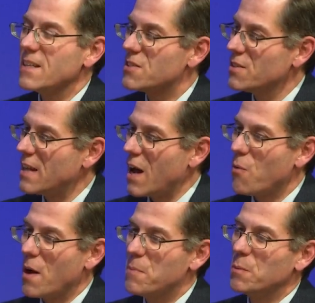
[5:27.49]
into now
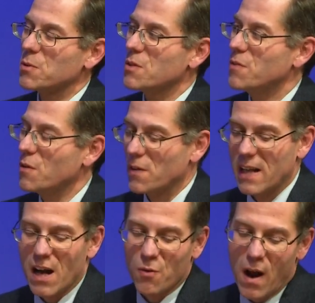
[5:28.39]
why people should vote for
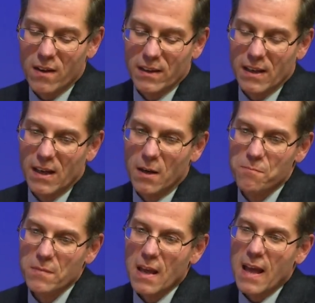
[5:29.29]
Kyle Riley.
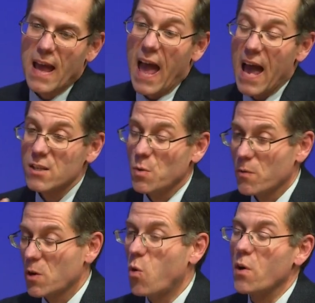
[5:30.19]
As we're
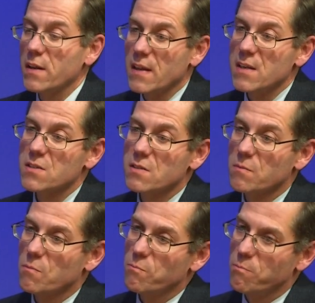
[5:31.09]
recording this,
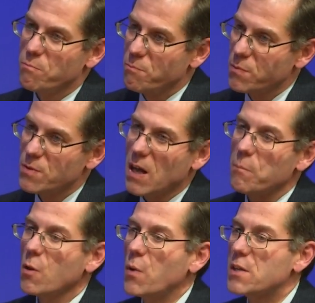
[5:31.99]
a
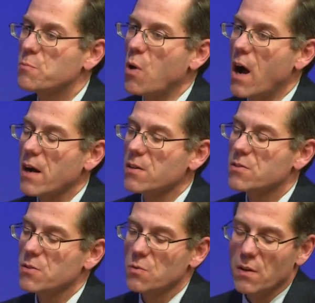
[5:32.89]
couple of weeks prior
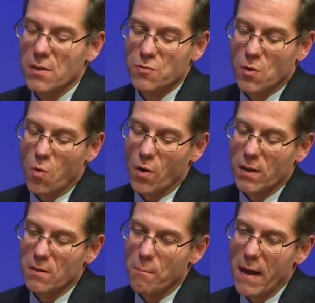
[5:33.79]
to this
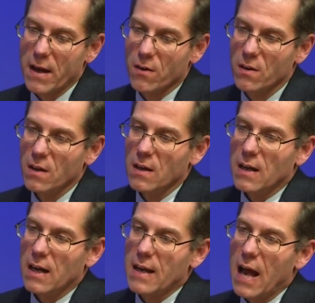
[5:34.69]
recording, the mayor
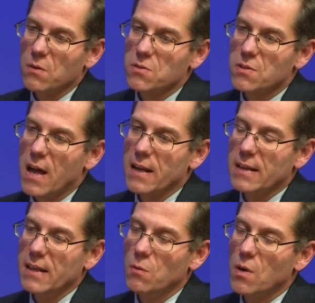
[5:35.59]
announced that
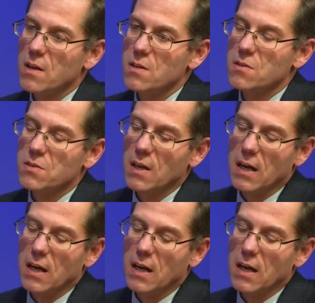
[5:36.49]
he was